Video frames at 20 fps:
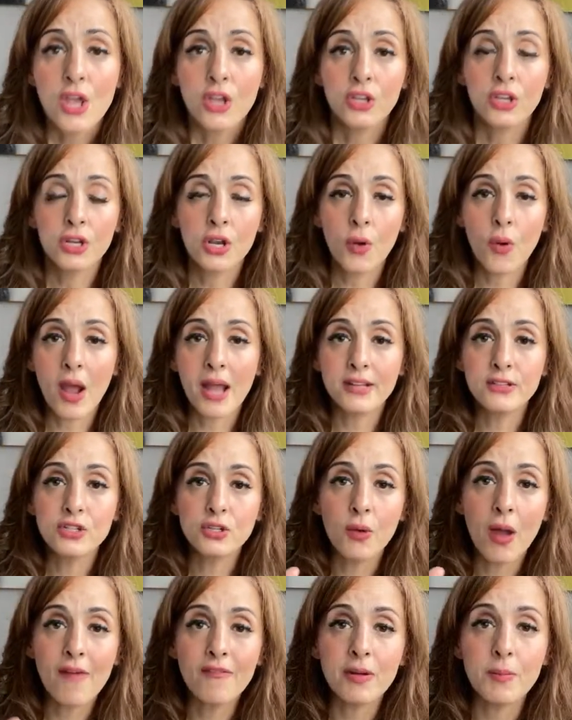You know, I
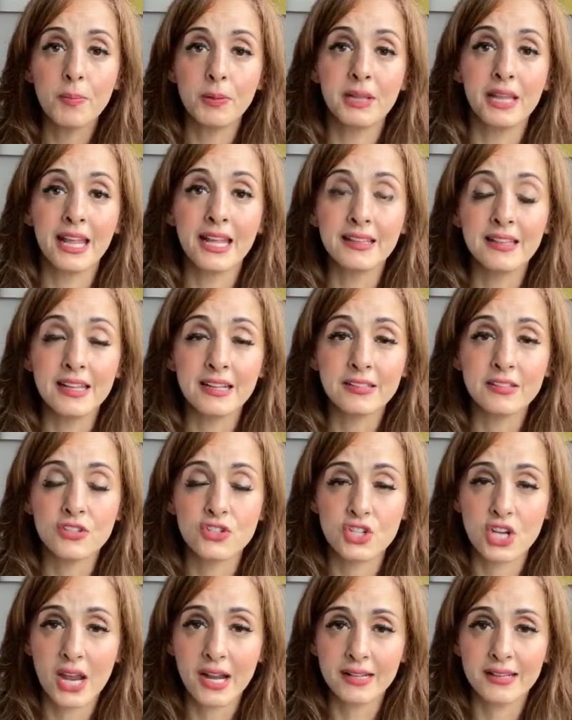do have a
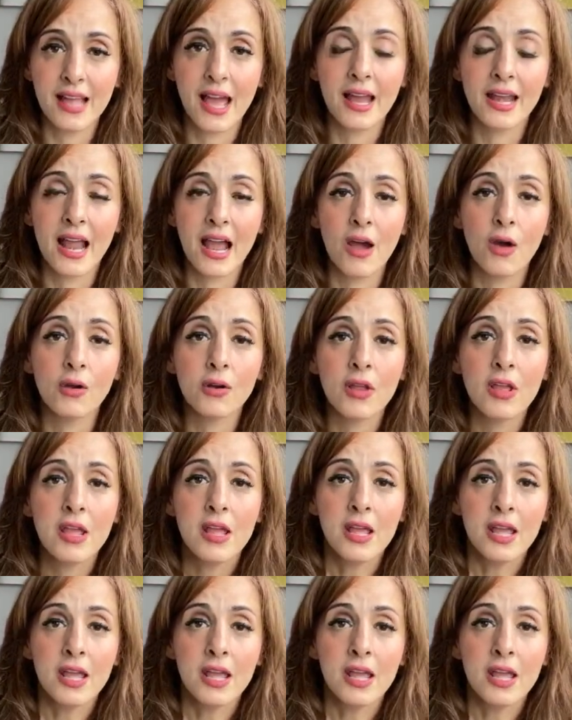playlist. Check that out.